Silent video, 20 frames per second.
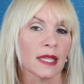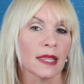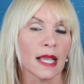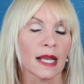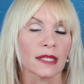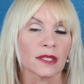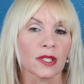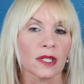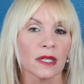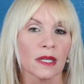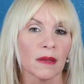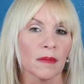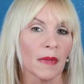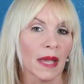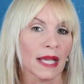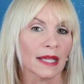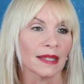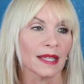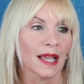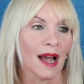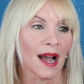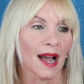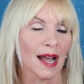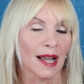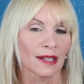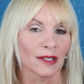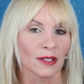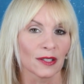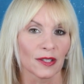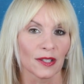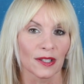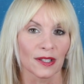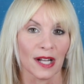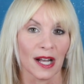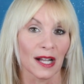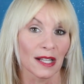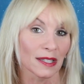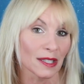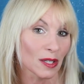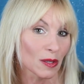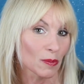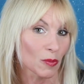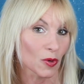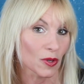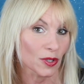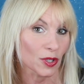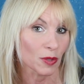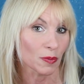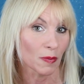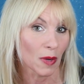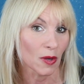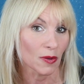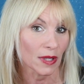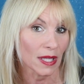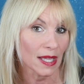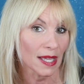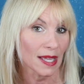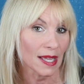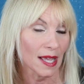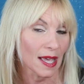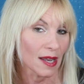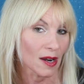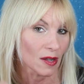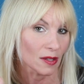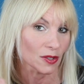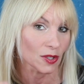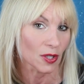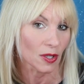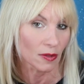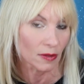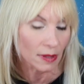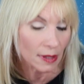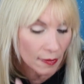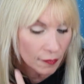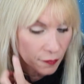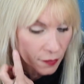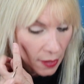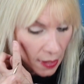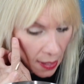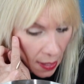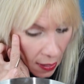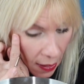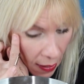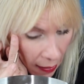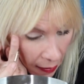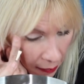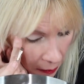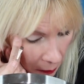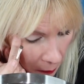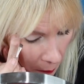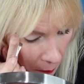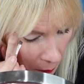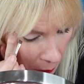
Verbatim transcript: and that's going to make the eye look a little more smoky and also lift the eye.